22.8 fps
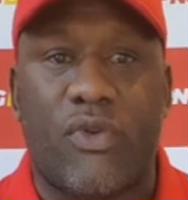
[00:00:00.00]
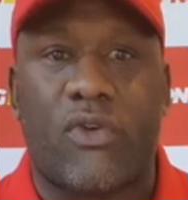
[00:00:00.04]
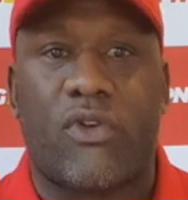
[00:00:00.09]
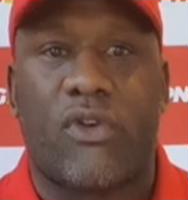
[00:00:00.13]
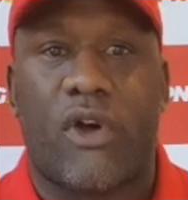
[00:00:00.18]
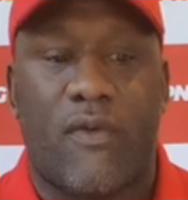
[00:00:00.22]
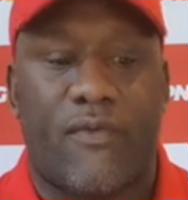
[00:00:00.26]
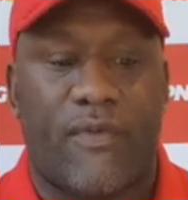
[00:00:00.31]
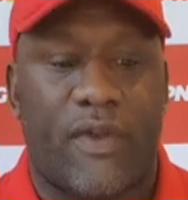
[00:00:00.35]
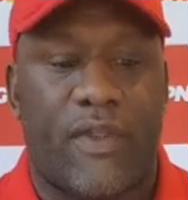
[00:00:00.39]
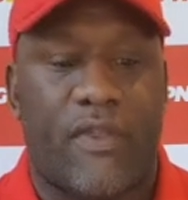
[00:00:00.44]

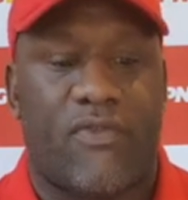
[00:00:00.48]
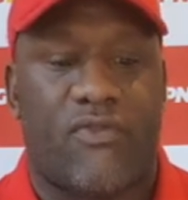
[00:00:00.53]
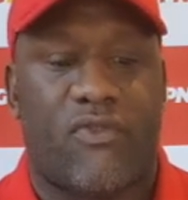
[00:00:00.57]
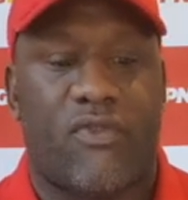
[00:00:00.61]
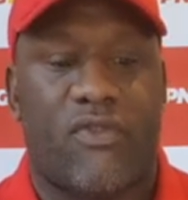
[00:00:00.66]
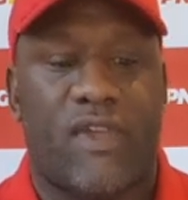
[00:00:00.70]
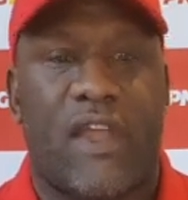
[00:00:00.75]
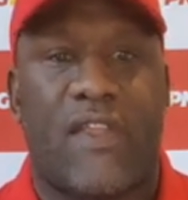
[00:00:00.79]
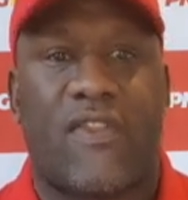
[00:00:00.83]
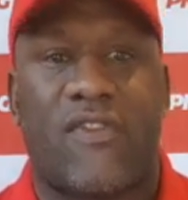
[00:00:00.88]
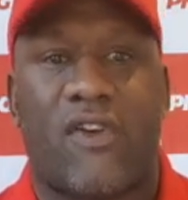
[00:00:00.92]
confidence through
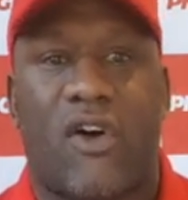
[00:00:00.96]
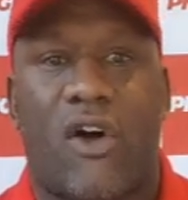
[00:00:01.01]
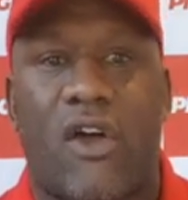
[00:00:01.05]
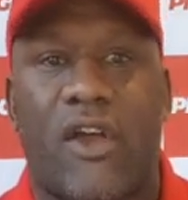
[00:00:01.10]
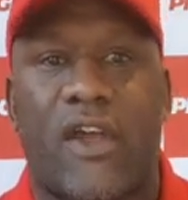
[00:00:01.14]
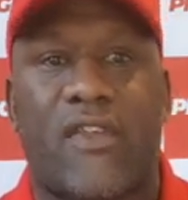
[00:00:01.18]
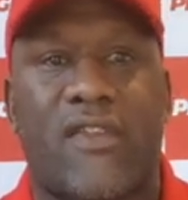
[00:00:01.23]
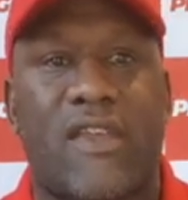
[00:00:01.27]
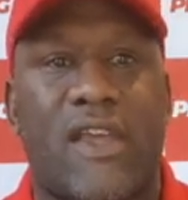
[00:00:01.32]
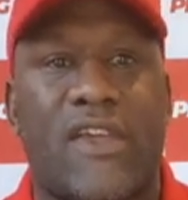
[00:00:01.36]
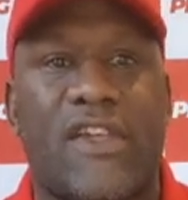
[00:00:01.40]
that
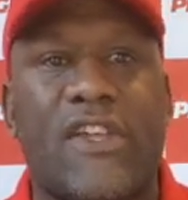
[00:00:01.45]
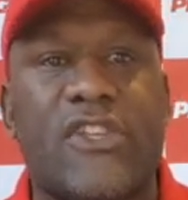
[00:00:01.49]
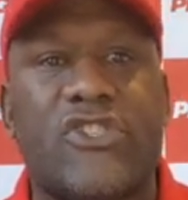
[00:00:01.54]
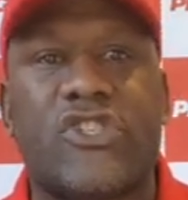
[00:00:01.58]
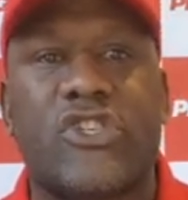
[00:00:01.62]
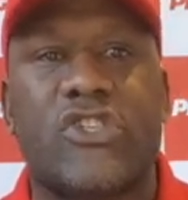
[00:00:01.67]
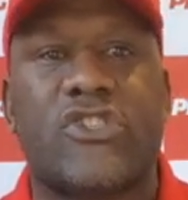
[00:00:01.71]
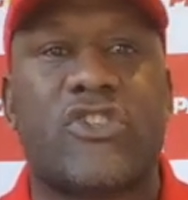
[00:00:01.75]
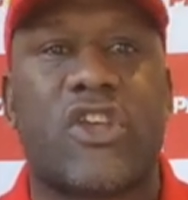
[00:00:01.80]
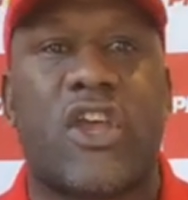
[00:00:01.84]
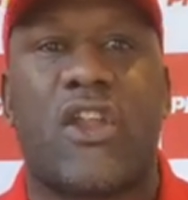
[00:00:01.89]
Tigers now. You
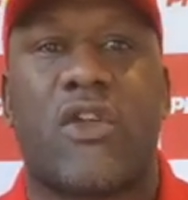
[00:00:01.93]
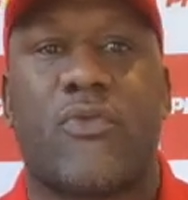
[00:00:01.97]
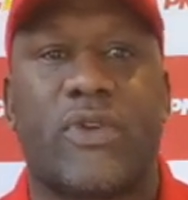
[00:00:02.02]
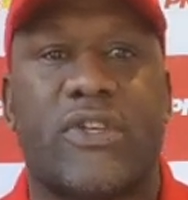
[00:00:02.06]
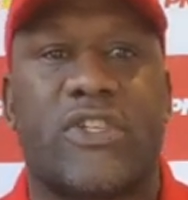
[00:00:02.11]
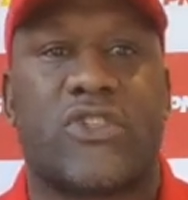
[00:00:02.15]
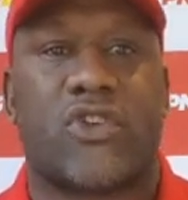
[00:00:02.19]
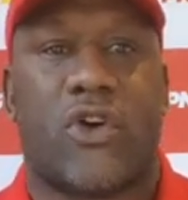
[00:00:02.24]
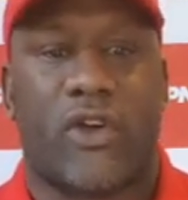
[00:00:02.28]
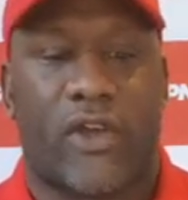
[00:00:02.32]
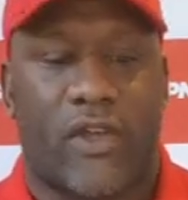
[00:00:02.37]
just don't know
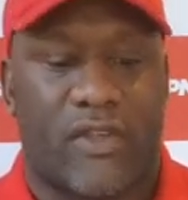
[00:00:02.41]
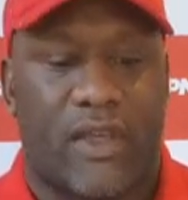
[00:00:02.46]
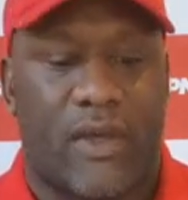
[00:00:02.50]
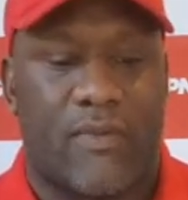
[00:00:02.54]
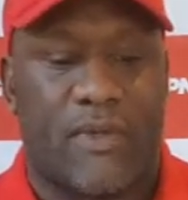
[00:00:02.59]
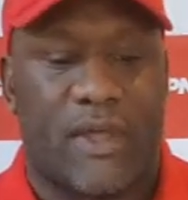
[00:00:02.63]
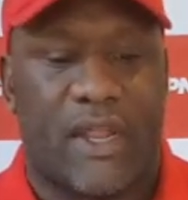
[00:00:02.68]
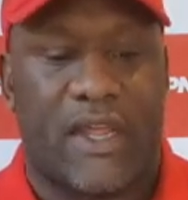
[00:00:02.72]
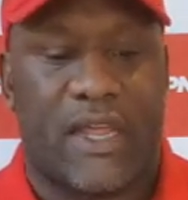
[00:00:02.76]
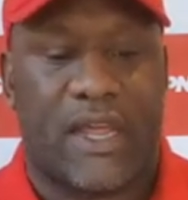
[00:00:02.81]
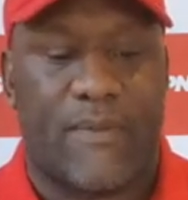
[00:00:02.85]
which Tigers
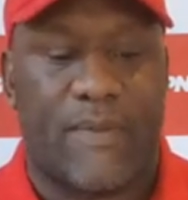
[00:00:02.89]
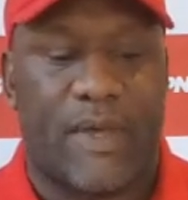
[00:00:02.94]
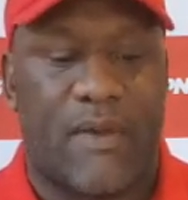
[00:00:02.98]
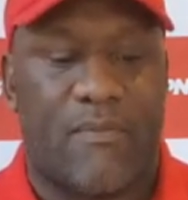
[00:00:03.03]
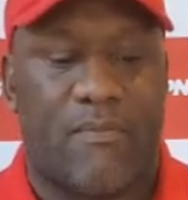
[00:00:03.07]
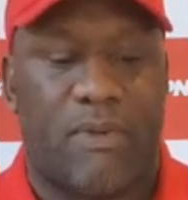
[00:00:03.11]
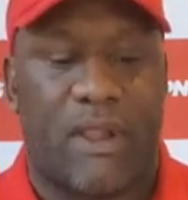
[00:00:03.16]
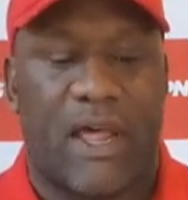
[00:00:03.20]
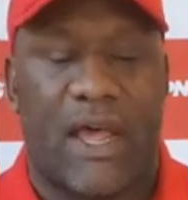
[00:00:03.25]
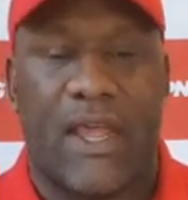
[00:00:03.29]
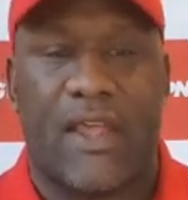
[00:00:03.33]
team's going to come out
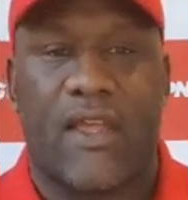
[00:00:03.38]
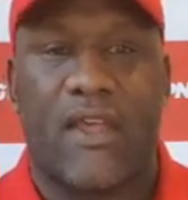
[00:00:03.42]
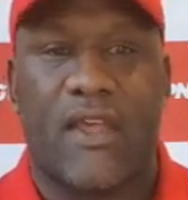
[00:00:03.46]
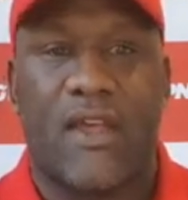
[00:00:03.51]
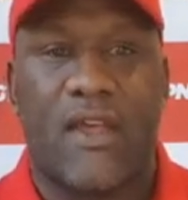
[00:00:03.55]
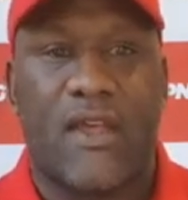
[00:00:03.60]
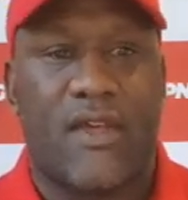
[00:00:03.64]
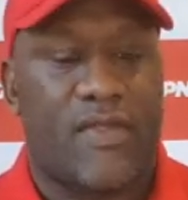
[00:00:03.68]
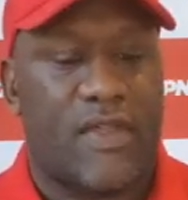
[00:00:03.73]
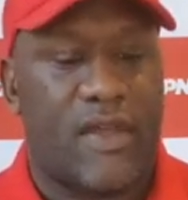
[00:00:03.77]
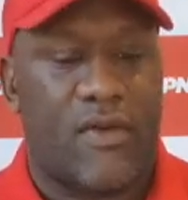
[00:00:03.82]
and play.
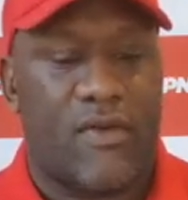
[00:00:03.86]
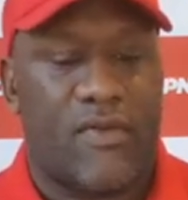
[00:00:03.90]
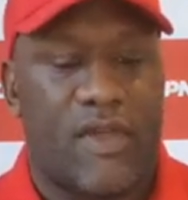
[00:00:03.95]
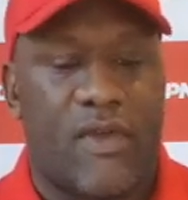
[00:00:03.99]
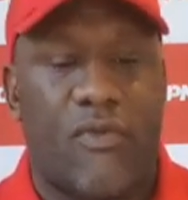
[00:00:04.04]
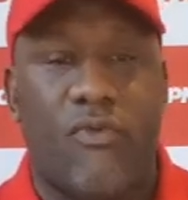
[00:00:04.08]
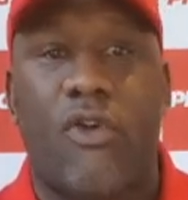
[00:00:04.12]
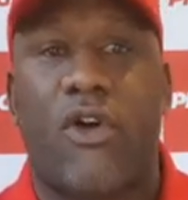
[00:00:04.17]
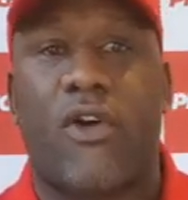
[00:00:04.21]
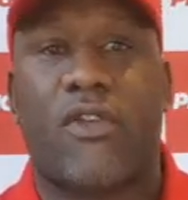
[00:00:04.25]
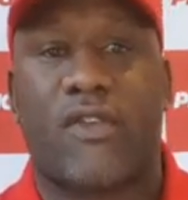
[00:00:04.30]
They're
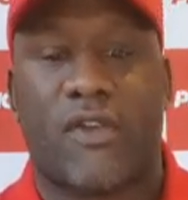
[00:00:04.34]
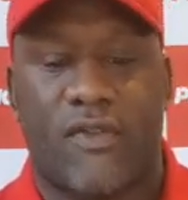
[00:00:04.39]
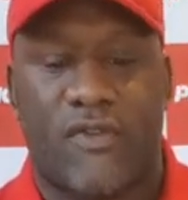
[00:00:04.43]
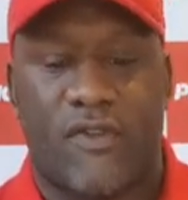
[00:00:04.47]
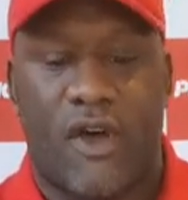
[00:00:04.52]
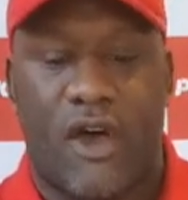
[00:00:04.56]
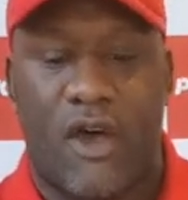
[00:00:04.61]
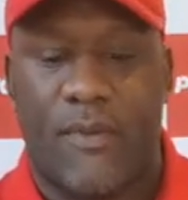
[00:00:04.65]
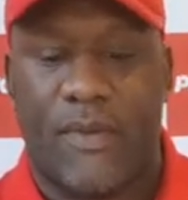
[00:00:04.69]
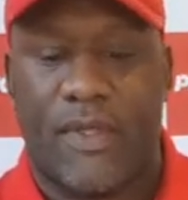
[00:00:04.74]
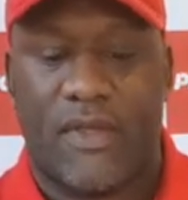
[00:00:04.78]
rocks and
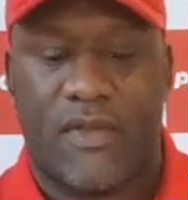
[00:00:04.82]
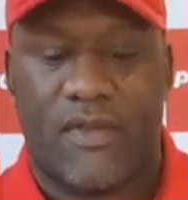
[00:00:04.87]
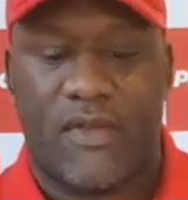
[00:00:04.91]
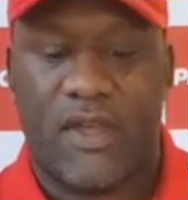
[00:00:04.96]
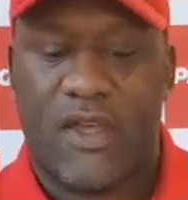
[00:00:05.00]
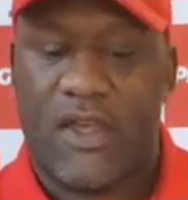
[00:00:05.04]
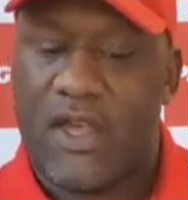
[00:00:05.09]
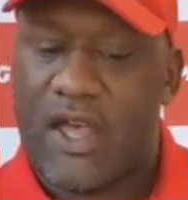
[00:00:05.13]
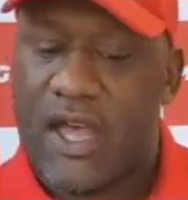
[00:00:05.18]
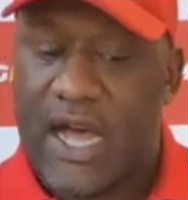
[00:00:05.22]
diamonds.